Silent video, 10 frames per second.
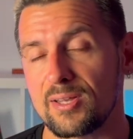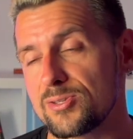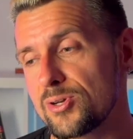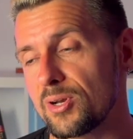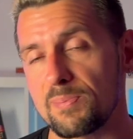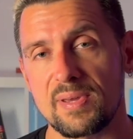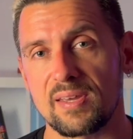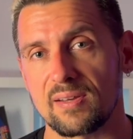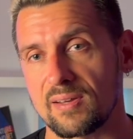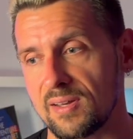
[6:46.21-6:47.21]
It's gonna
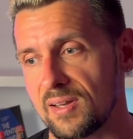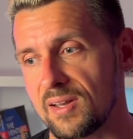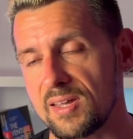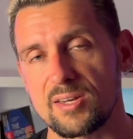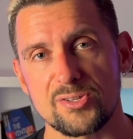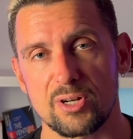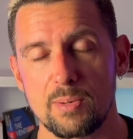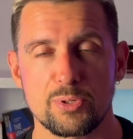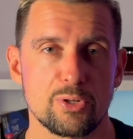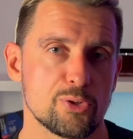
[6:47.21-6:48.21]
be in
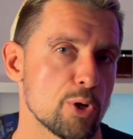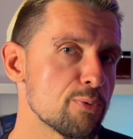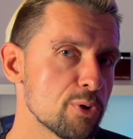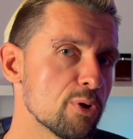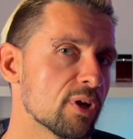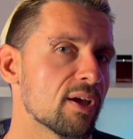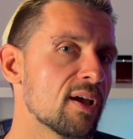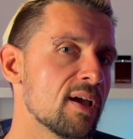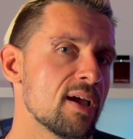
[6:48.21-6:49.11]
description, so you're gonna